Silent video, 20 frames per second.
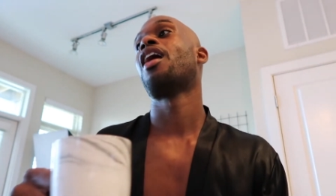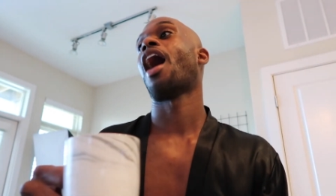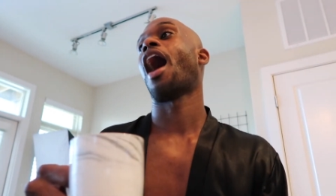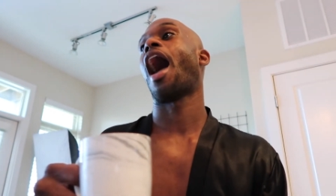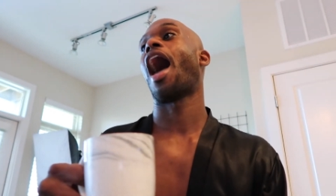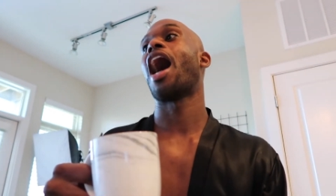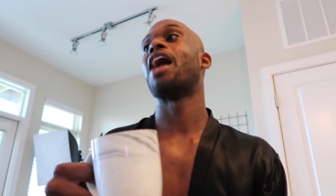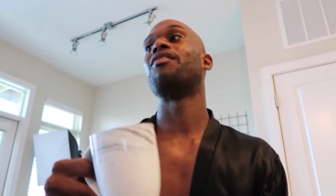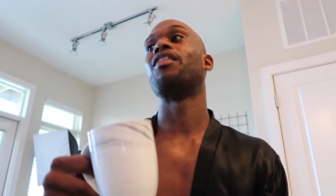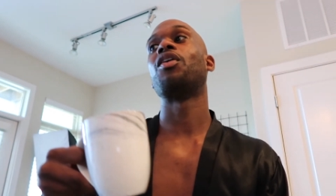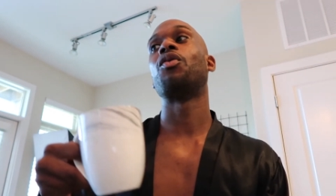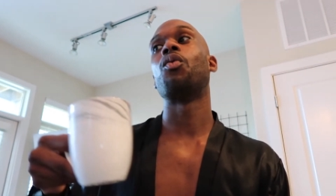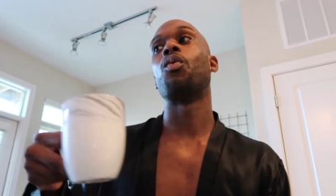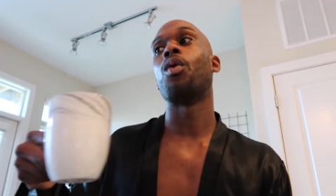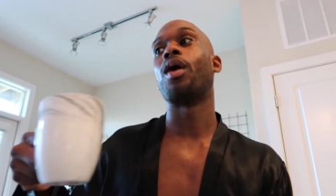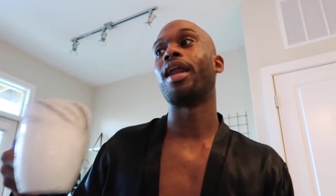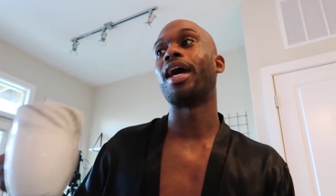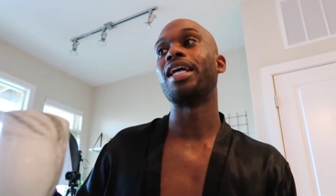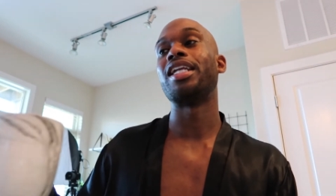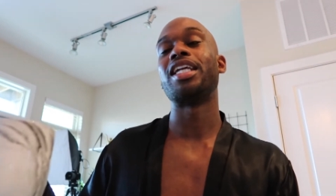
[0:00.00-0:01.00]
I have like
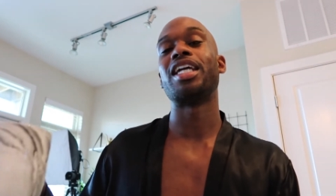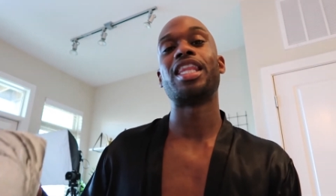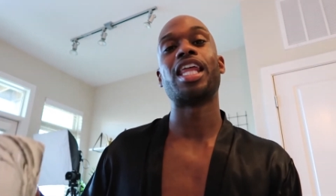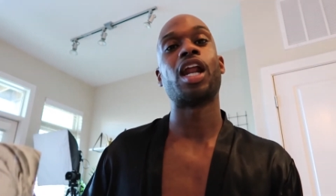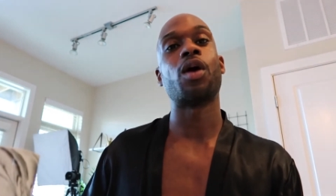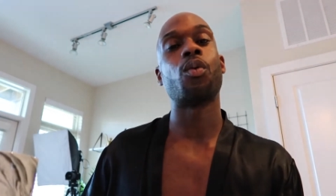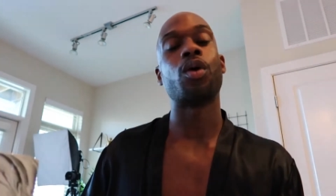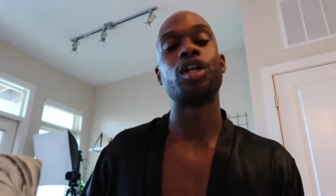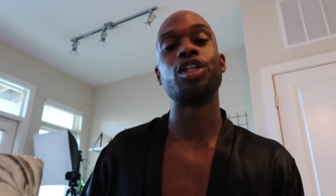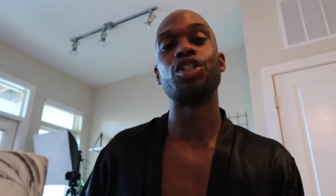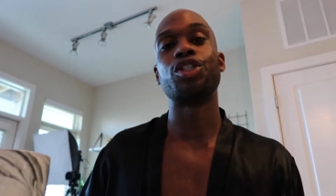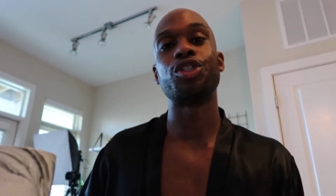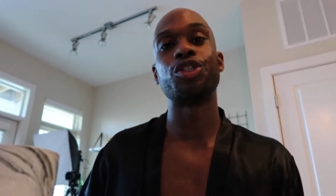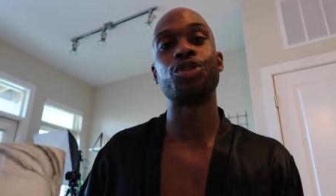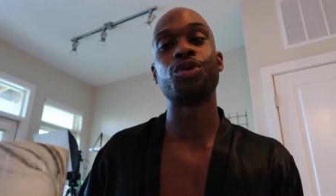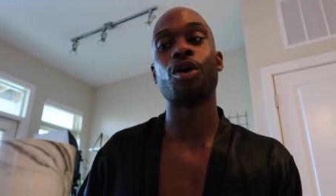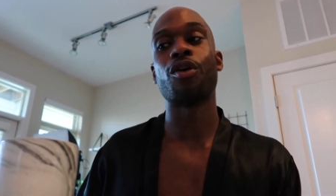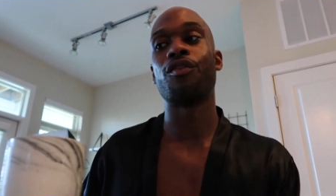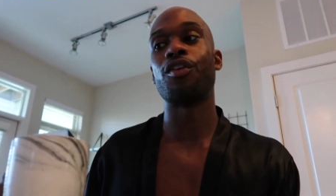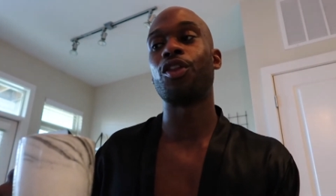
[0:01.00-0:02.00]
one idea that I want to
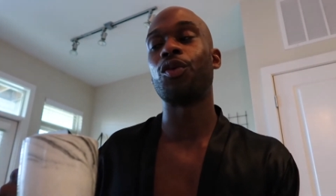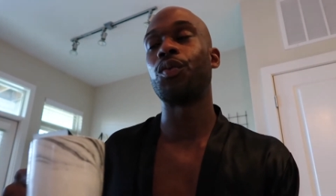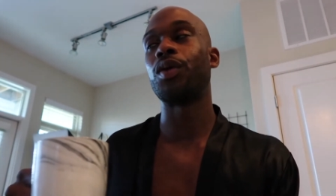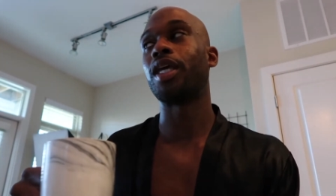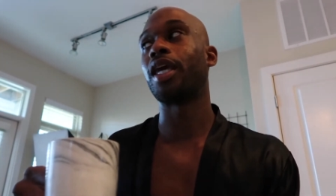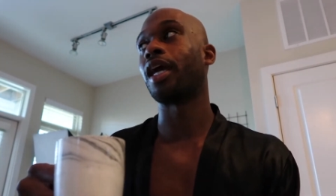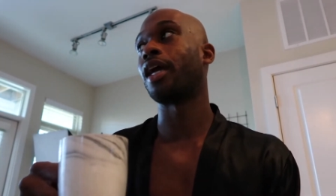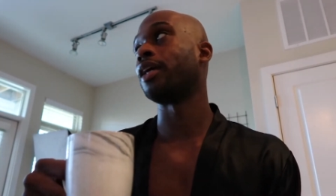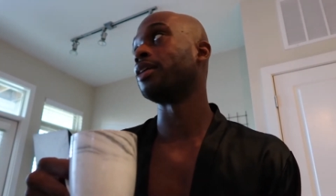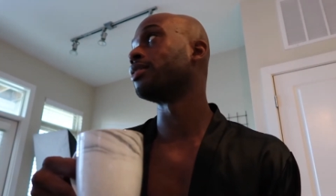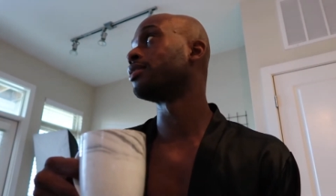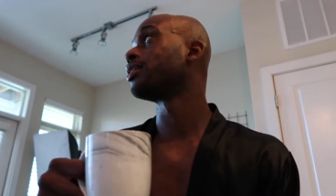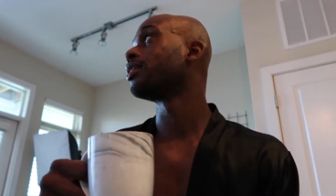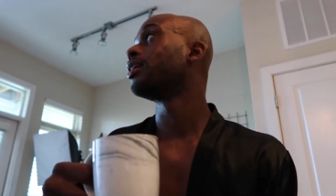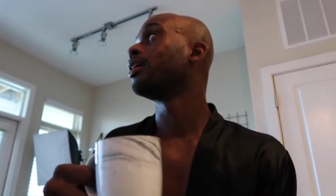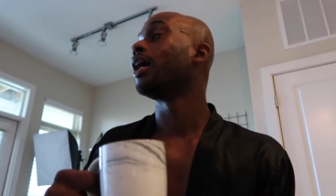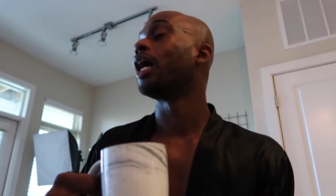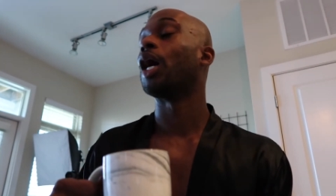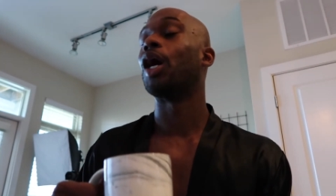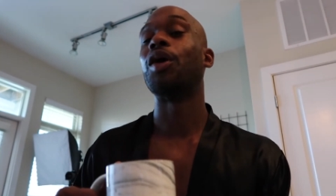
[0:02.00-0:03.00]
do over the weekend.
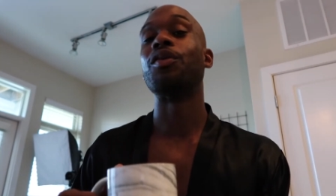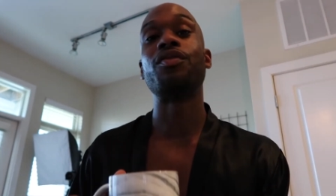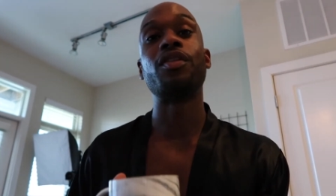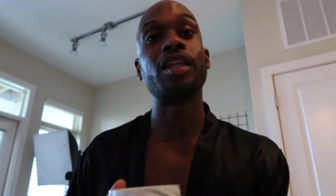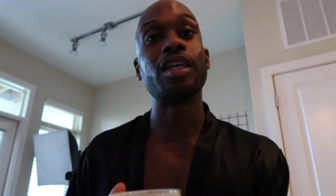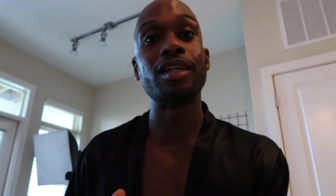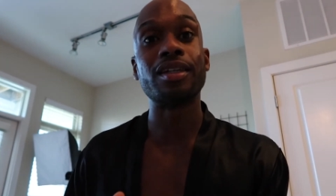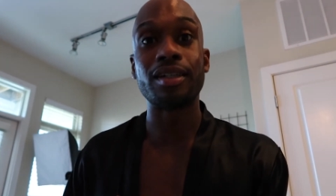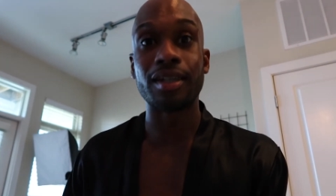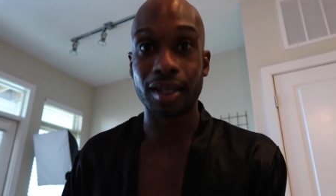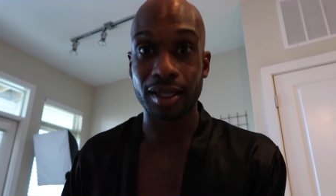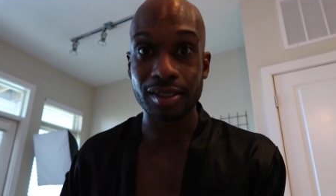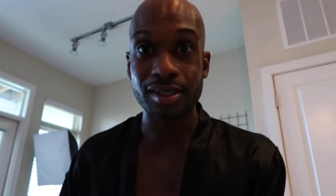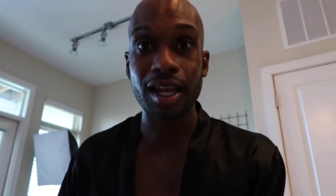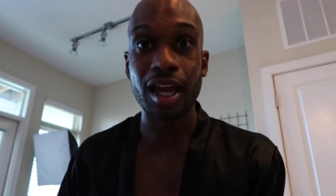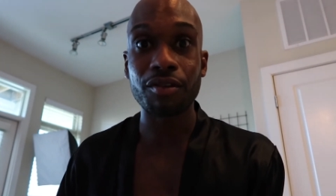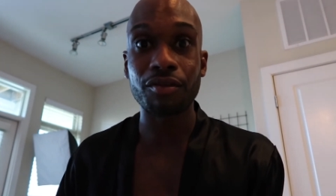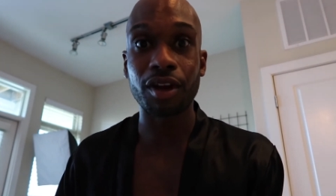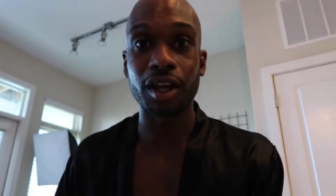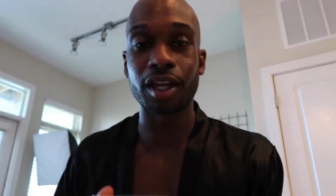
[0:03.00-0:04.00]
Hopefully it does
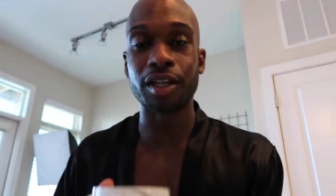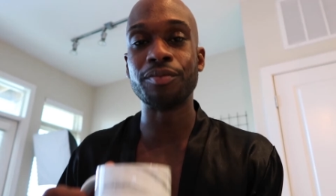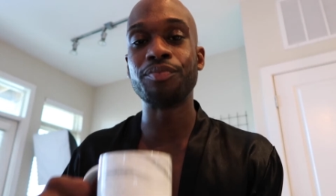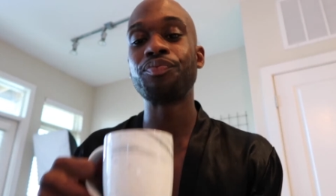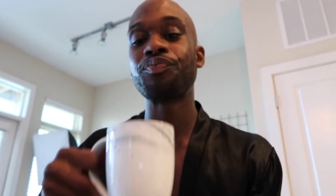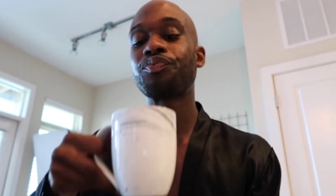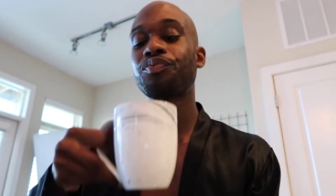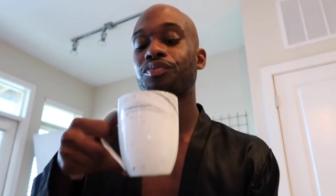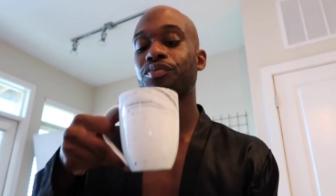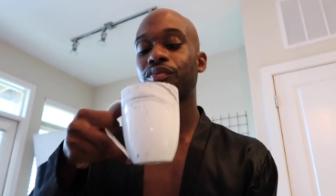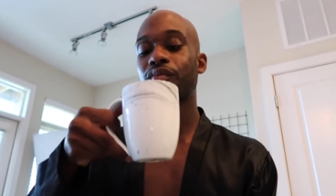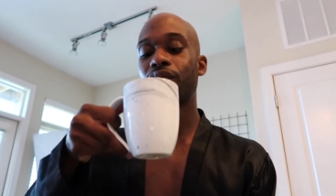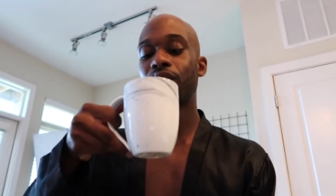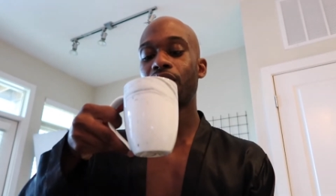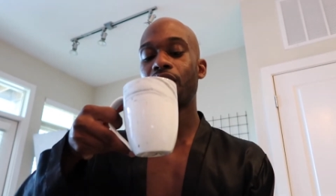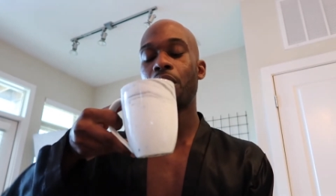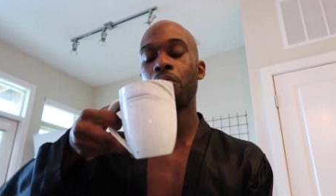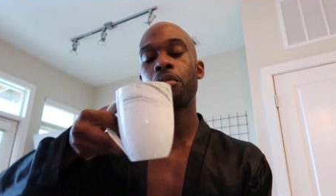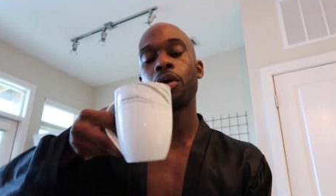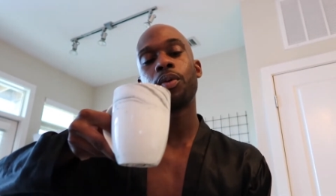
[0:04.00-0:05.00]
not rain,
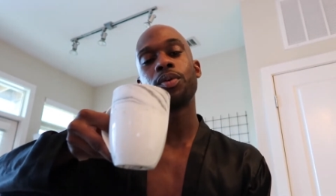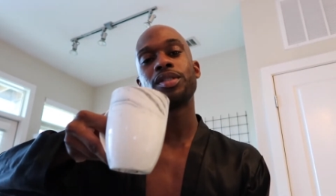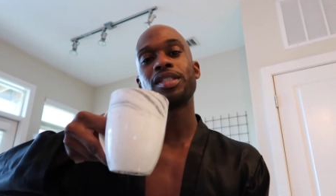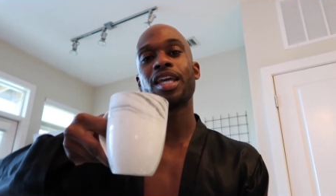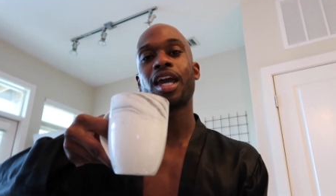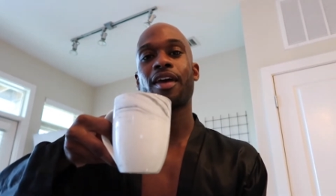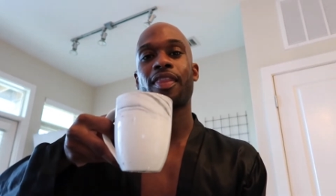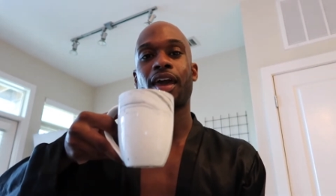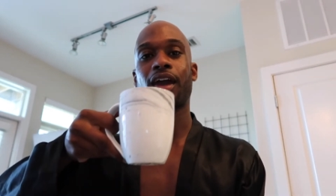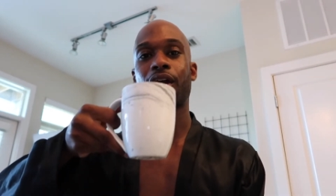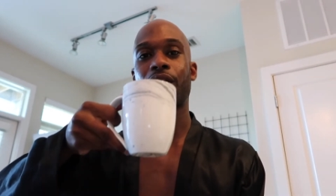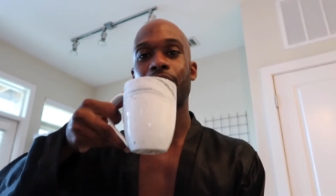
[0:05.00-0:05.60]
but we'll see how that